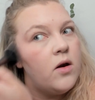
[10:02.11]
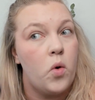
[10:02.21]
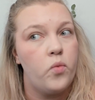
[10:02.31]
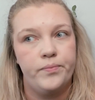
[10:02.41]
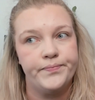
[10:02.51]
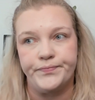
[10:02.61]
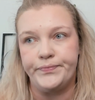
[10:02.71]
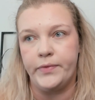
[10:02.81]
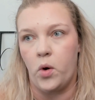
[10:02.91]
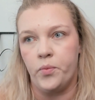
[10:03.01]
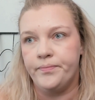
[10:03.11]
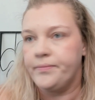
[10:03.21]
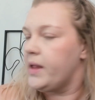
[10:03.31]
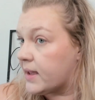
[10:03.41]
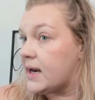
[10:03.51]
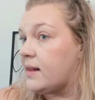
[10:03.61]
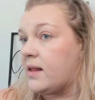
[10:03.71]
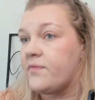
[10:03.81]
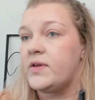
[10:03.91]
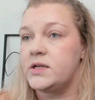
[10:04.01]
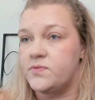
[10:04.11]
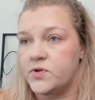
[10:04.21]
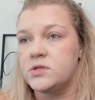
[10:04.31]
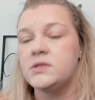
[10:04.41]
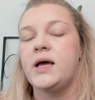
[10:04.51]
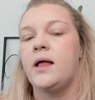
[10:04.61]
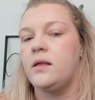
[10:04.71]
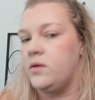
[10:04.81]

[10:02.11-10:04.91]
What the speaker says: No. Again, I love that it's versatile.